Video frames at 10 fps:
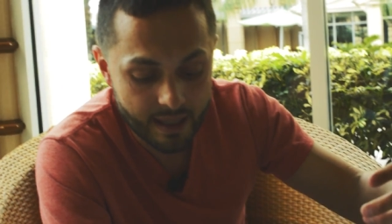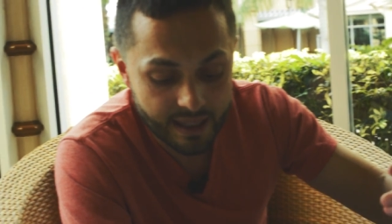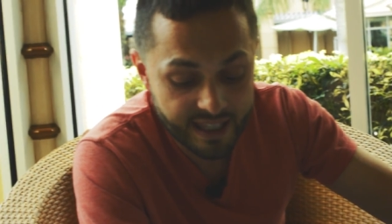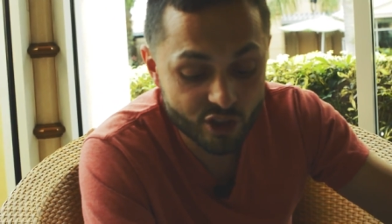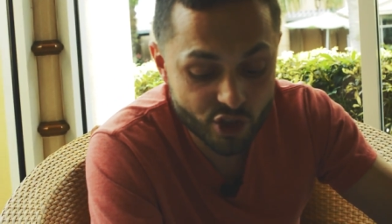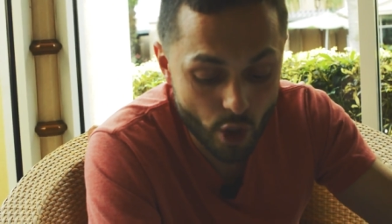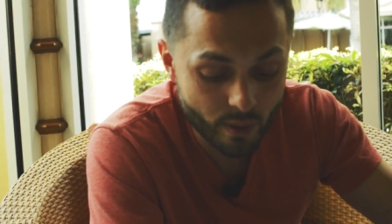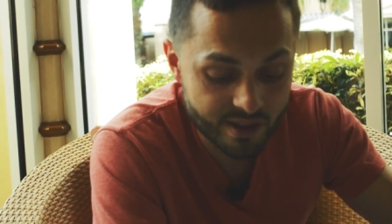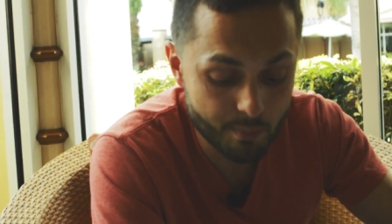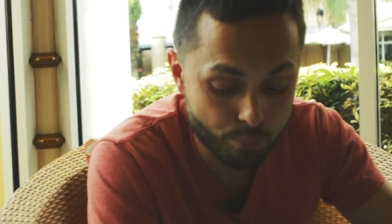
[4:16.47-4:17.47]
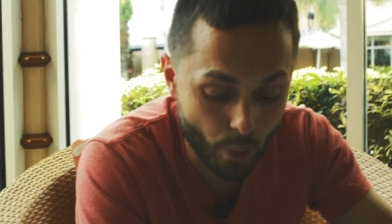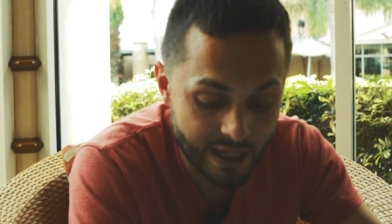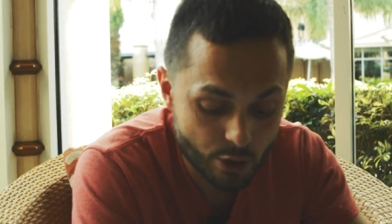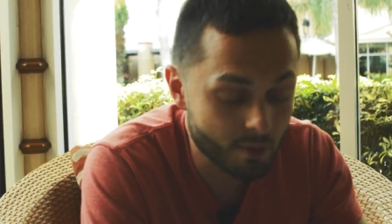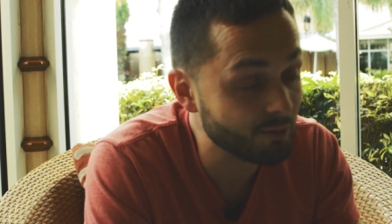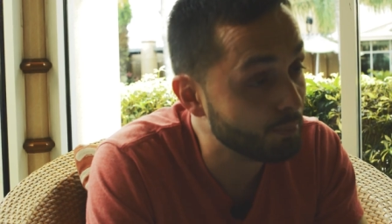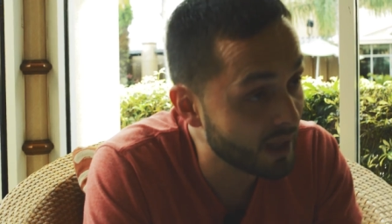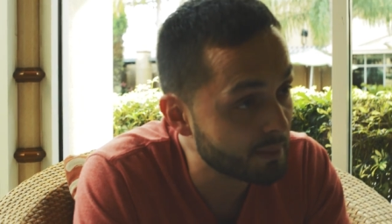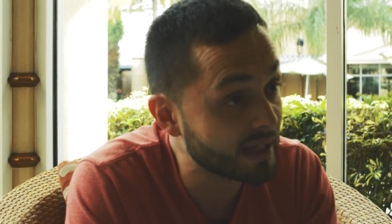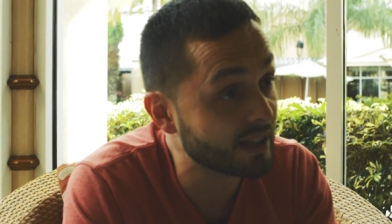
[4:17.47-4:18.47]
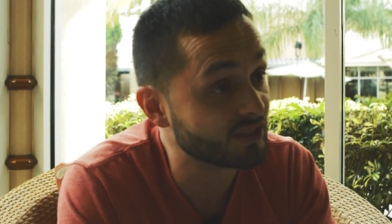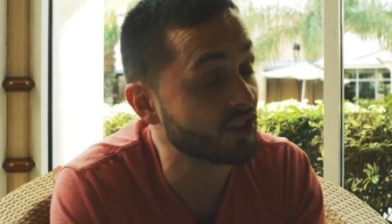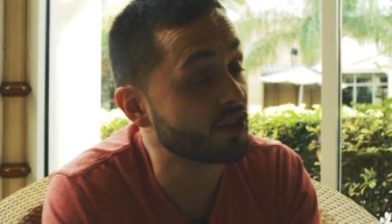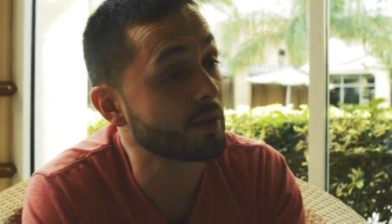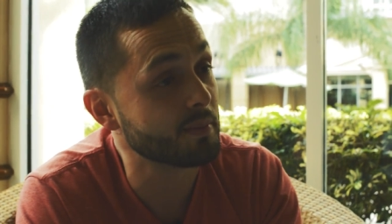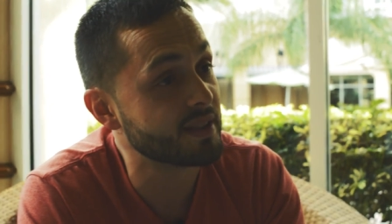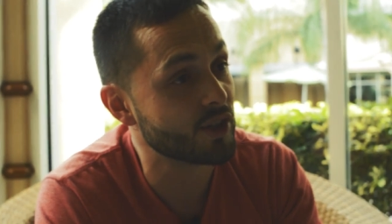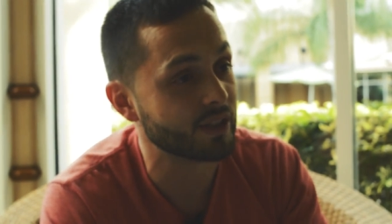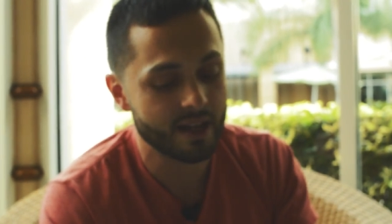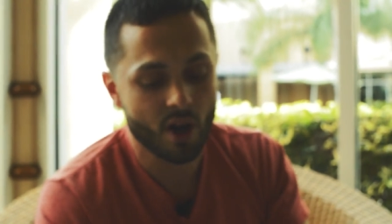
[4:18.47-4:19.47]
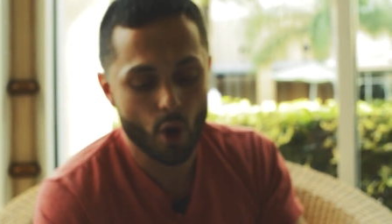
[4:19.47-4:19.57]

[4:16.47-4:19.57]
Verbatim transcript: he is known as the bridegroom of blood because of the circumcision.